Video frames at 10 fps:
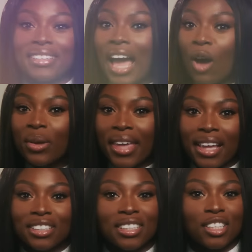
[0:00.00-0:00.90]
now we're
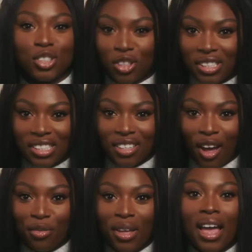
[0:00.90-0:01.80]
getting to the juicy
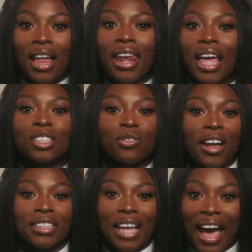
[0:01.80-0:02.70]
stuff. Let's
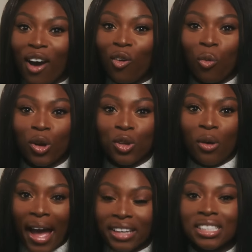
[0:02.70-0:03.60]
find out what you
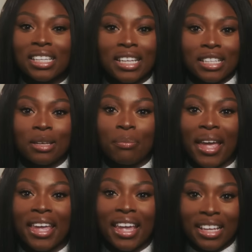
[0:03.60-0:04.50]
actually need to
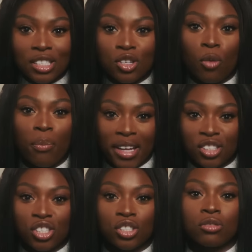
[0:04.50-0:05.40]
pay into your
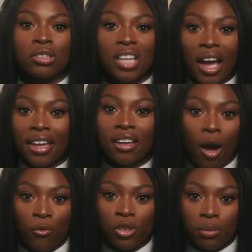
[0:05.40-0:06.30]
pension to retire
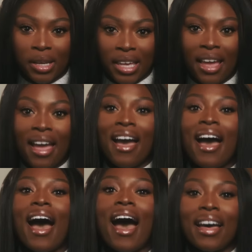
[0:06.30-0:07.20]
comfortably.
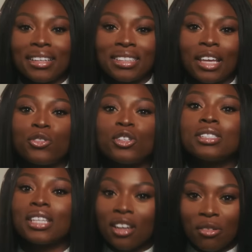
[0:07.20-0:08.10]
And if you
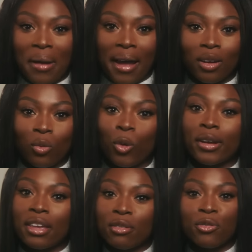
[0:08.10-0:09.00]
stick around, we'll
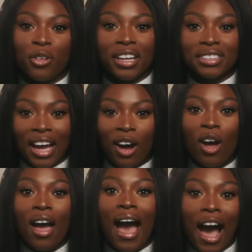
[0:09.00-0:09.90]
even find out
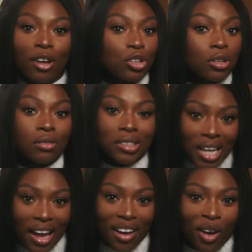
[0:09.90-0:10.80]
how you could
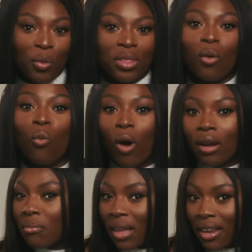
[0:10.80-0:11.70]
retire with a
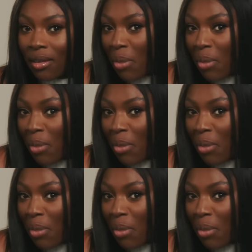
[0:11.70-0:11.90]
£1 million